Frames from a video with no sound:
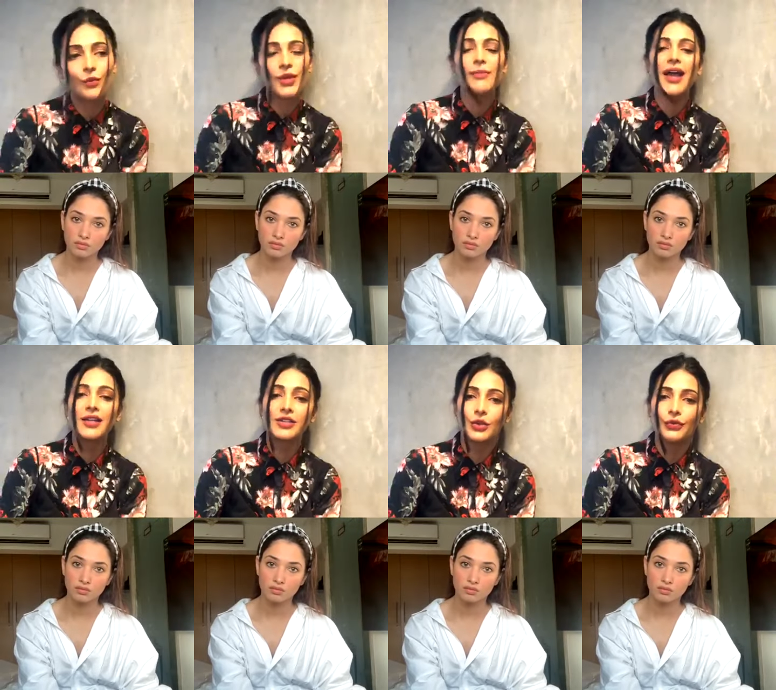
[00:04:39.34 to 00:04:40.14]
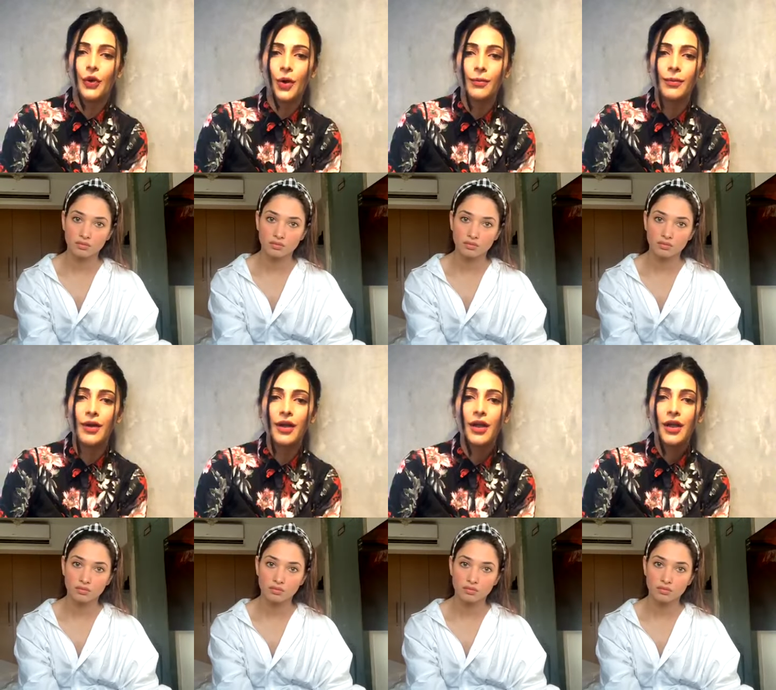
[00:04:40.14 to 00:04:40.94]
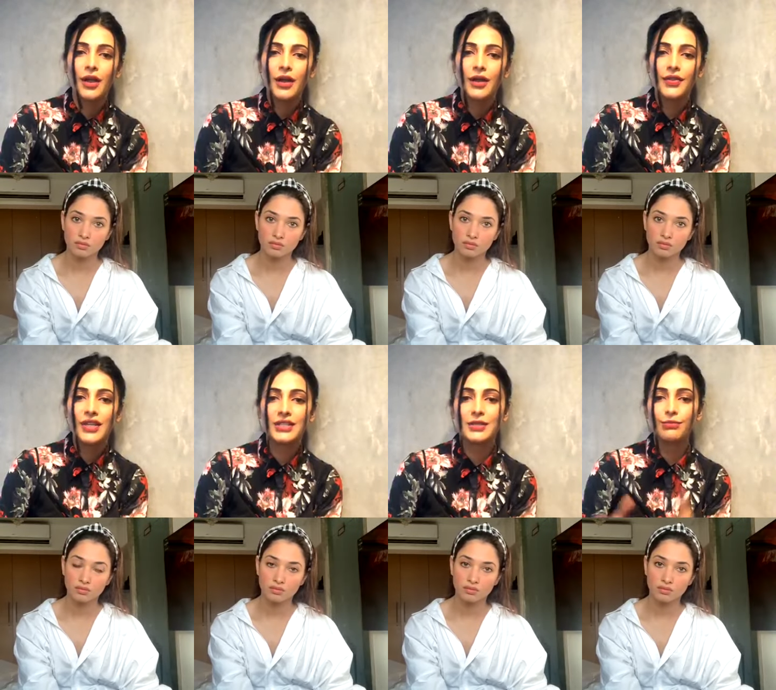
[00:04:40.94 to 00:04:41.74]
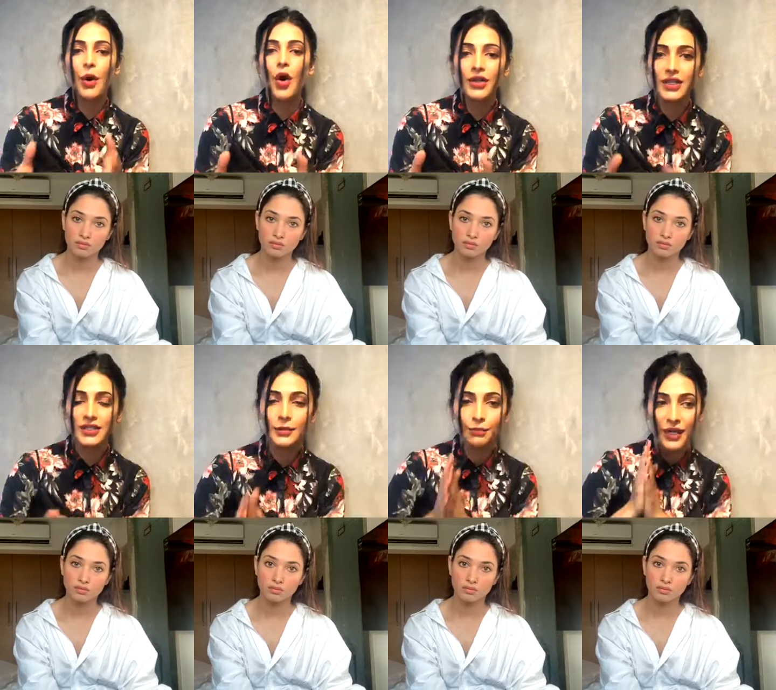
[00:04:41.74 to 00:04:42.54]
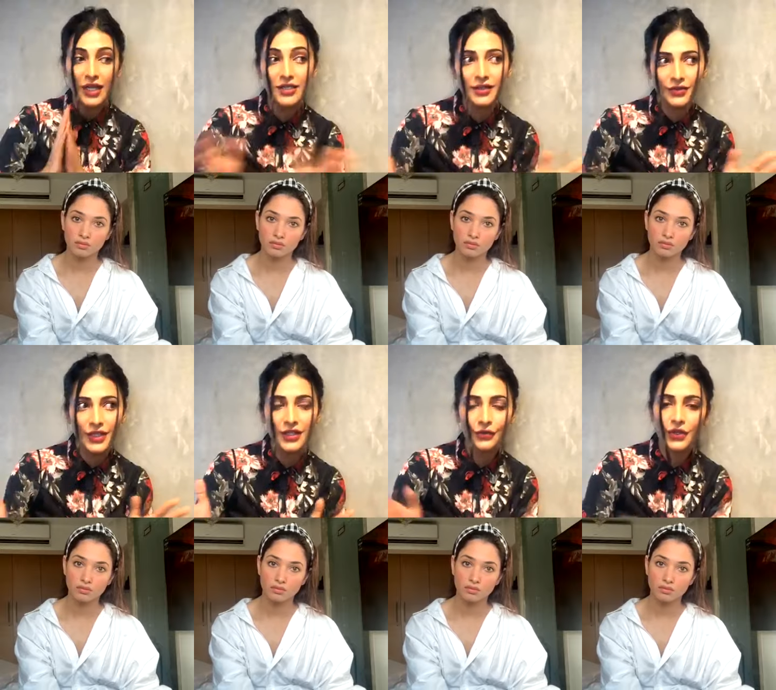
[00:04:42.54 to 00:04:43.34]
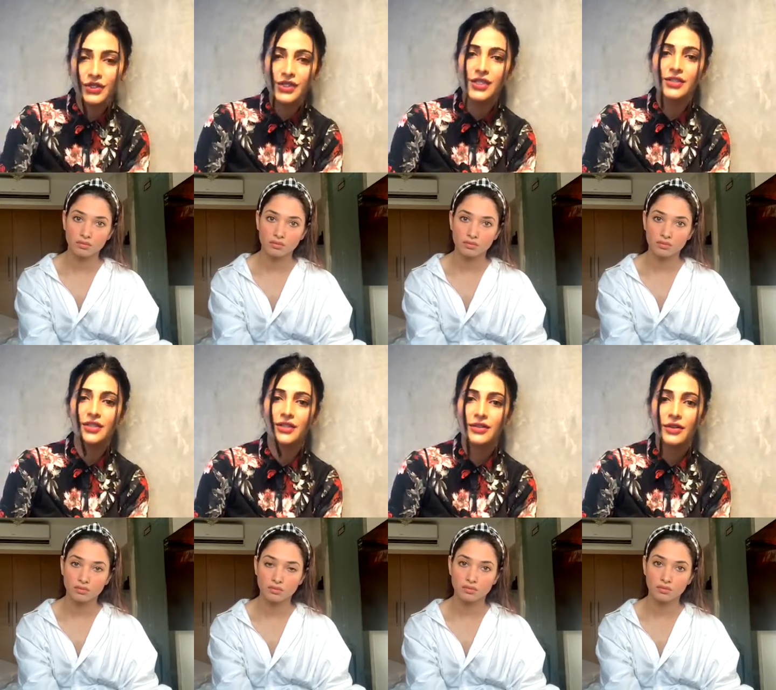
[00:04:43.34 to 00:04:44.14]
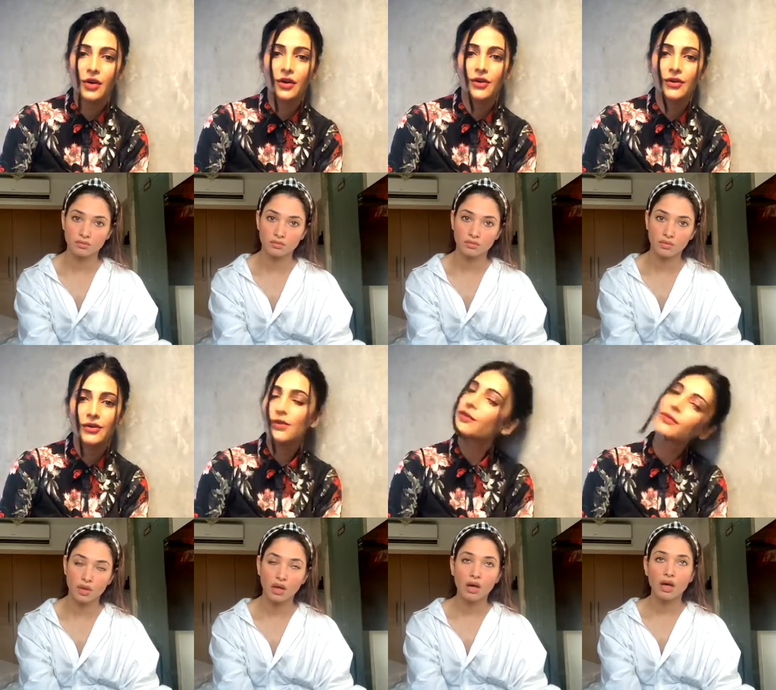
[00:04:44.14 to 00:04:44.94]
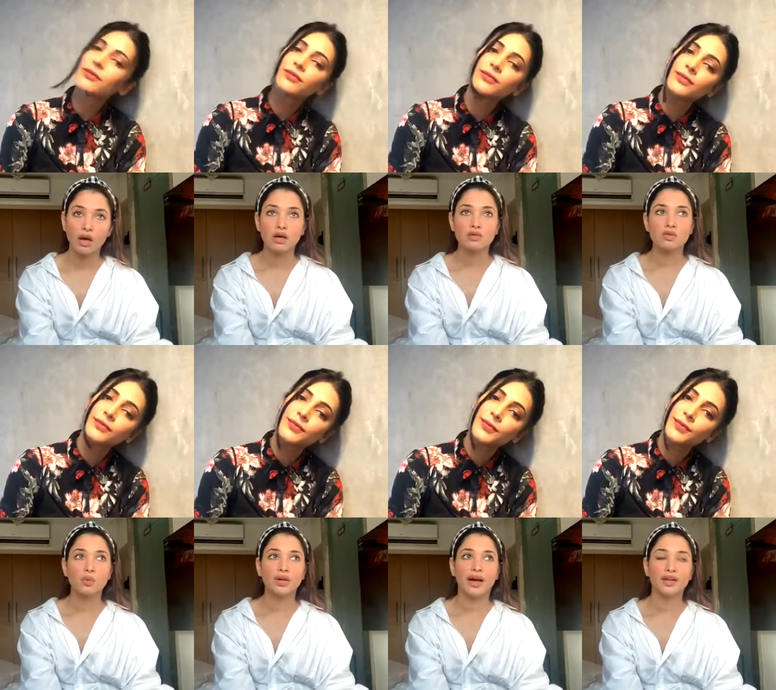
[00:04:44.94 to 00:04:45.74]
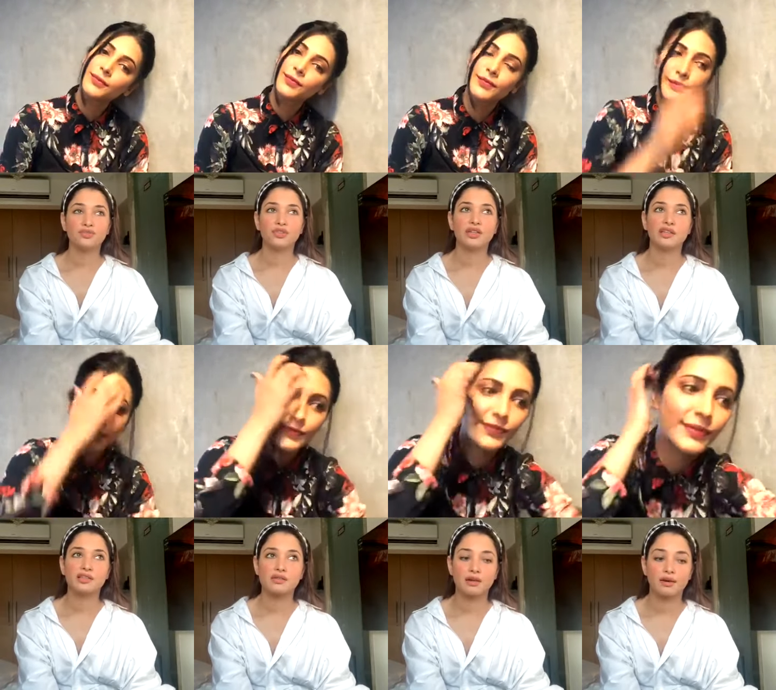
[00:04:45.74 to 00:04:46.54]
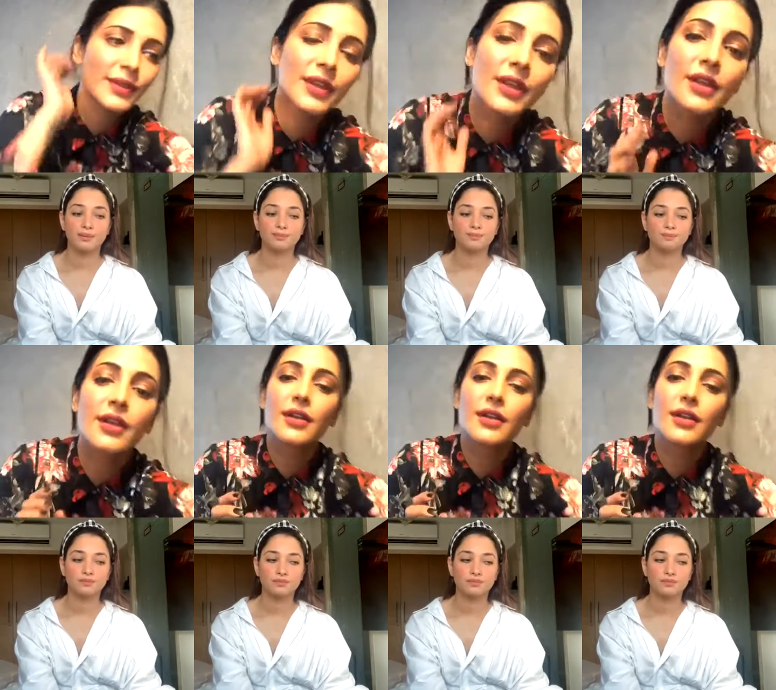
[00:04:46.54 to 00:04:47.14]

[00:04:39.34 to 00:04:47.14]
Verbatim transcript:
Speaker 1: we managed to form this bond? Is it because of the differences?
Speaker 2: So what I feel is um,